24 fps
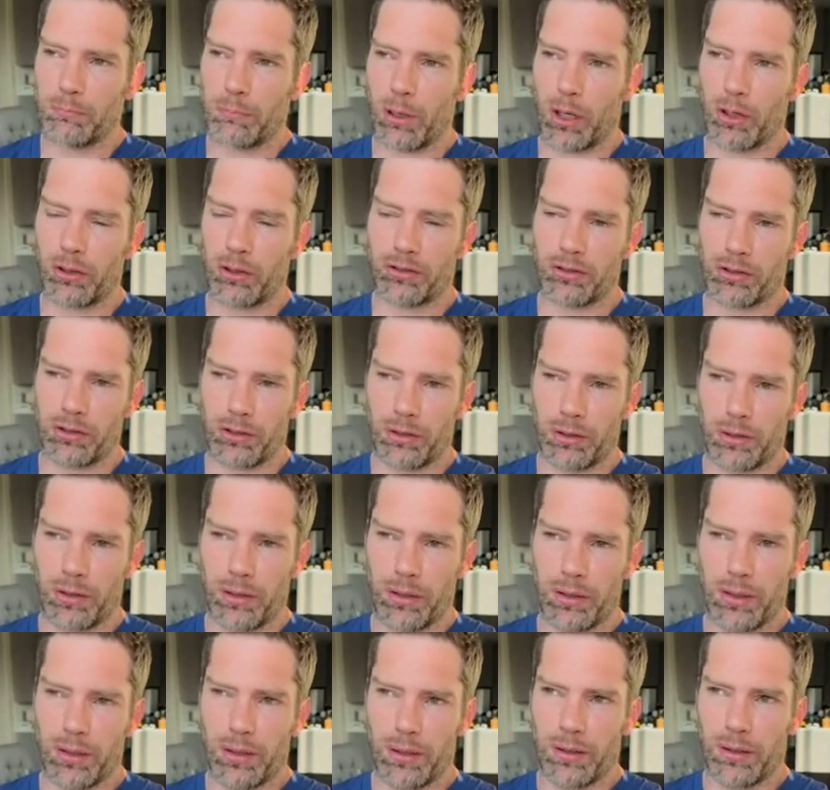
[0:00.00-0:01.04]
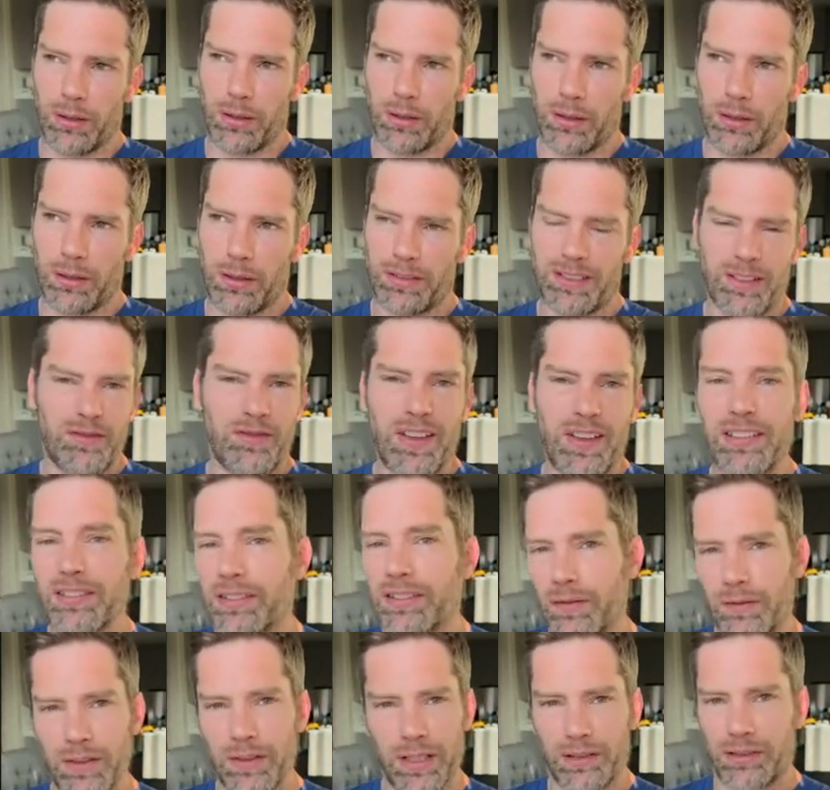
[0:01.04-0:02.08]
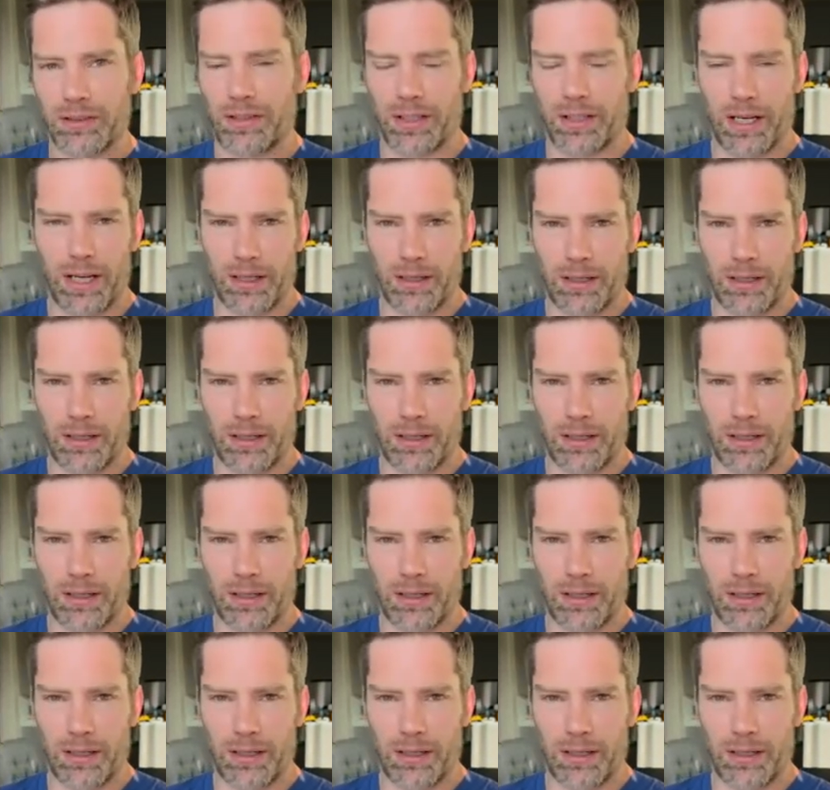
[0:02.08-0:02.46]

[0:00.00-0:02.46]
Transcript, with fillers: personal uh, defensiveness that I